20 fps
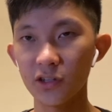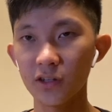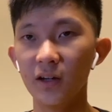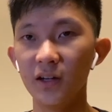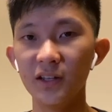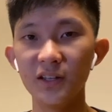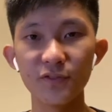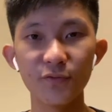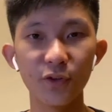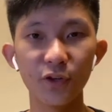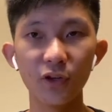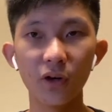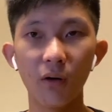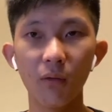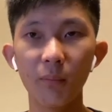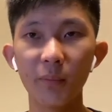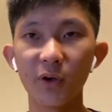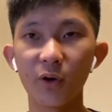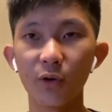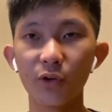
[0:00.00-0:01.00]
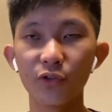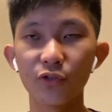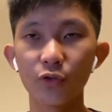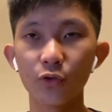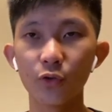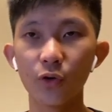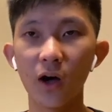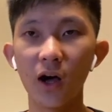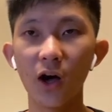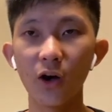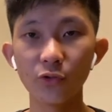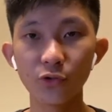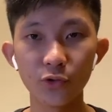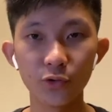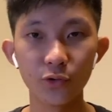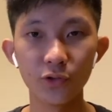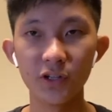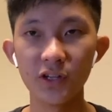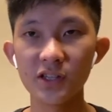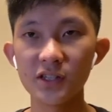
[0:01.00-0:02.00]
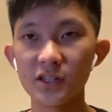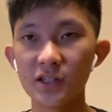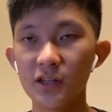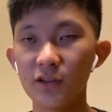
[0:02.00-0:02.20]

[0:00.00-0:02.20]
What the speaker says: In this video, I won't be going through how to do this.